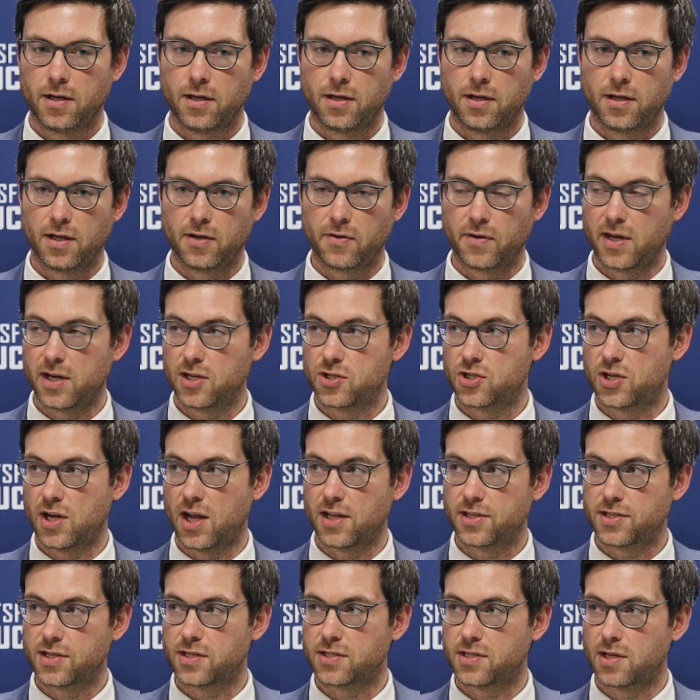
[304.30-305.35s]
he'll get his
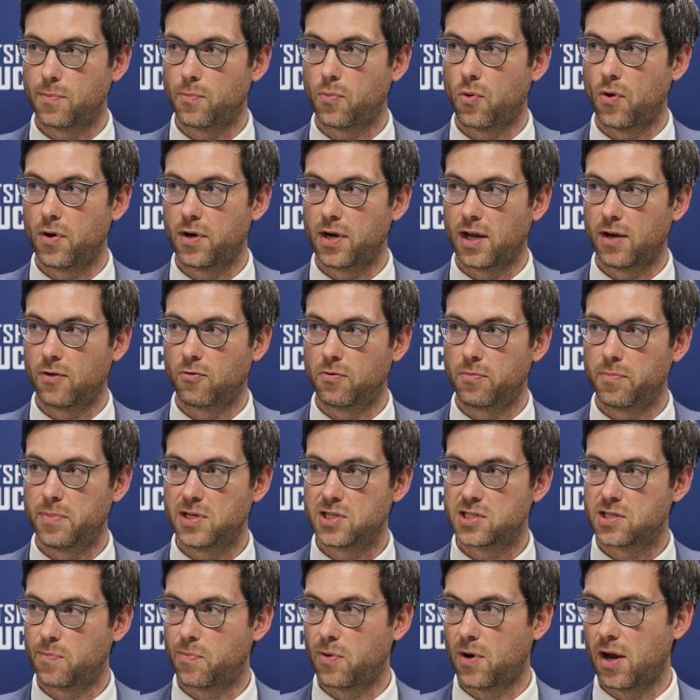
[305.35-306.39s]
chance at some point. I would be
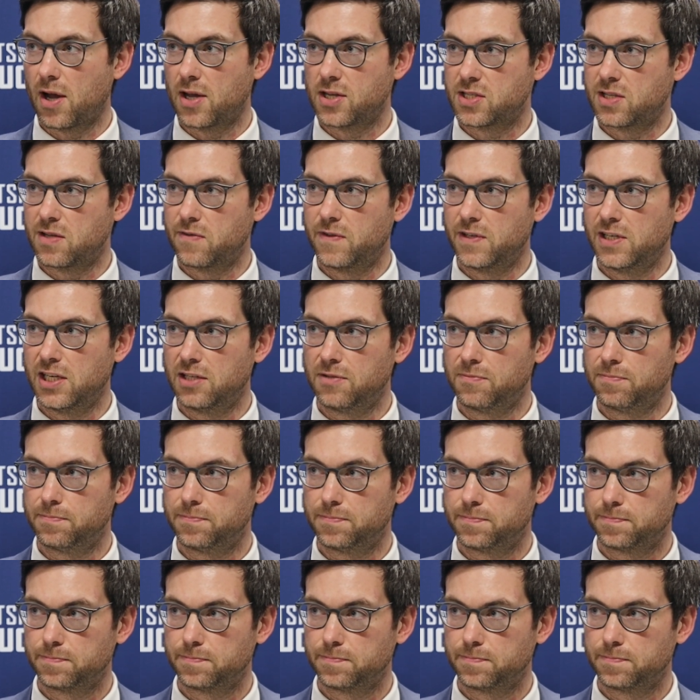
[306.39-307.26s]
surprised if he didn't.